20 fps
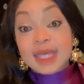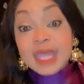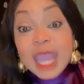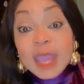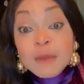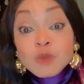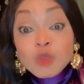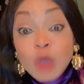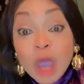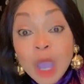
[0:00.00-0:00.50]

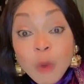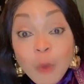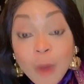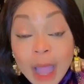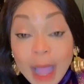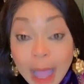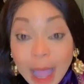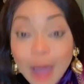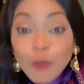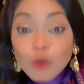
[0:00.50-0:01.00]
came to
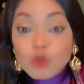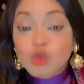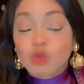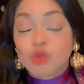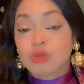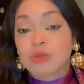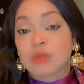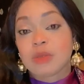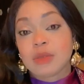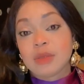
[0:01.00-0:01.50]
our
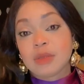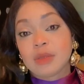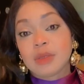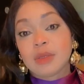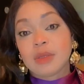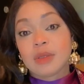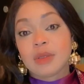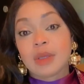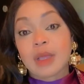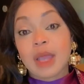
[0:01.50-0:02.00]
house
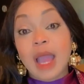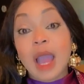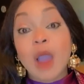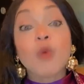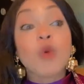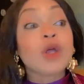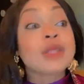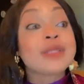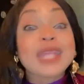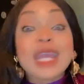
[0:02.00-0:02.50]

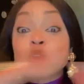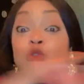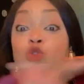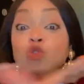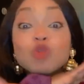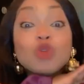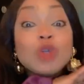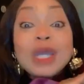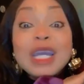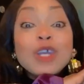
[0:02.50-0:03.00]
and wanted
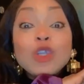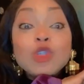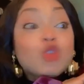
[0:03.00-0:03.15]
to